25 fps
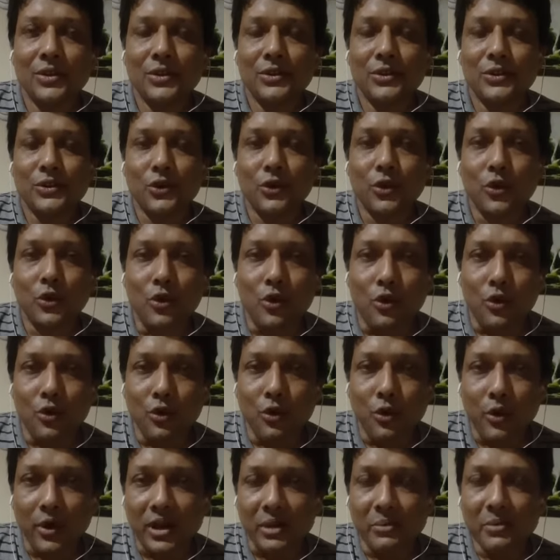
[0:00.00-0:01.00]
So
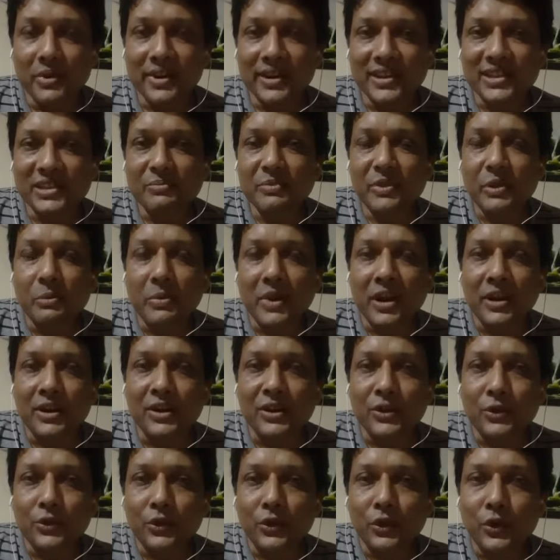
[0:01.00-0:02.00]
whatever experiment
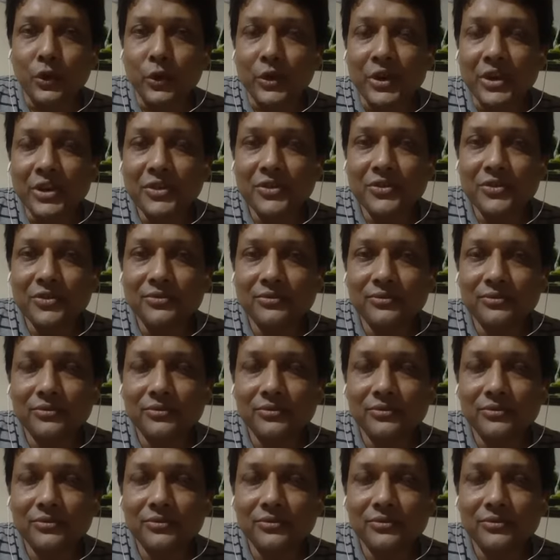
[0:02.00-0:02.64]
you do it